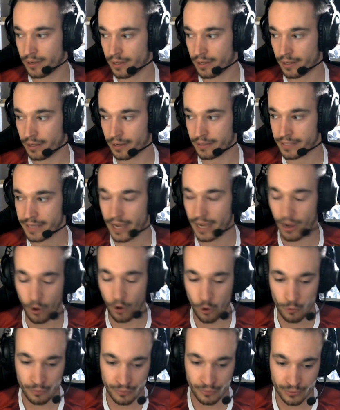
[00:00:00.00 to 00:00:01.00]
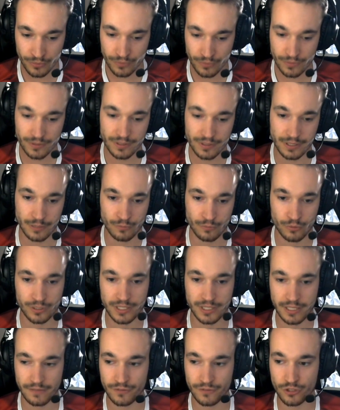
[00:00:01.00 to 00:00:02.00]
So yeah, I hoped
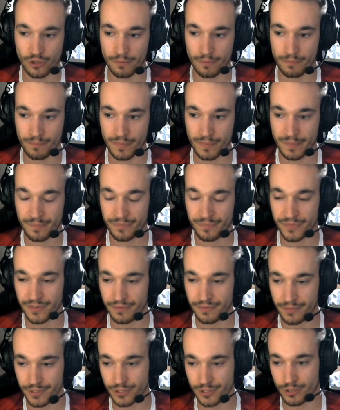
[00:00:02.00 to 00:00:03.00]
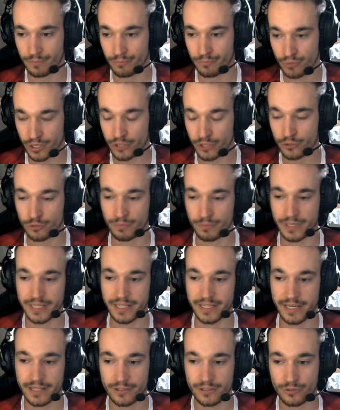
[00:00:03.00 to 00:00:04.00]
it would give some pressure
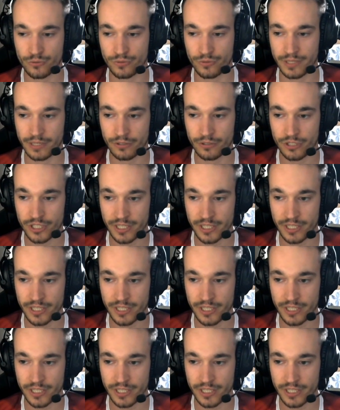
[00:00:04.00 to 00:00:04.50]
to BDS to